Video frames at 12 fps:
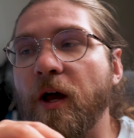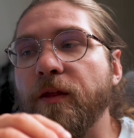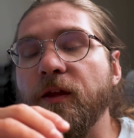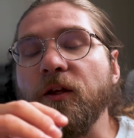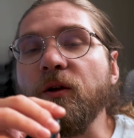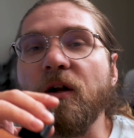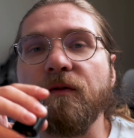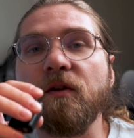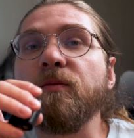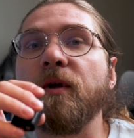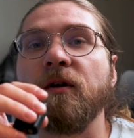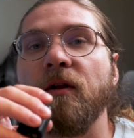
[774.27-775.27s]
I think you'd have to
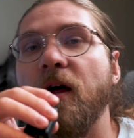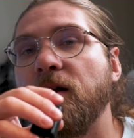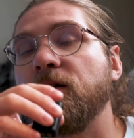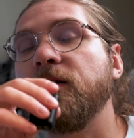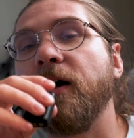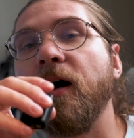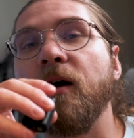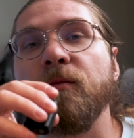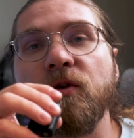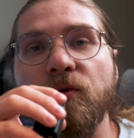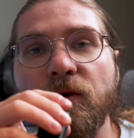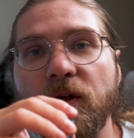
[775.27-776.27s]
spend a lot of time
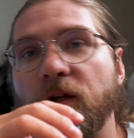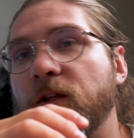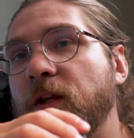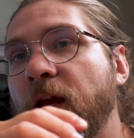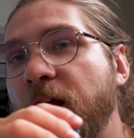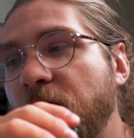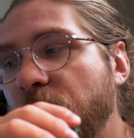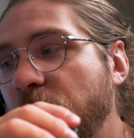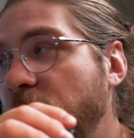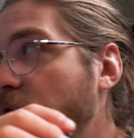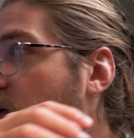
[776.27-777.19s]
to really get the hang of it.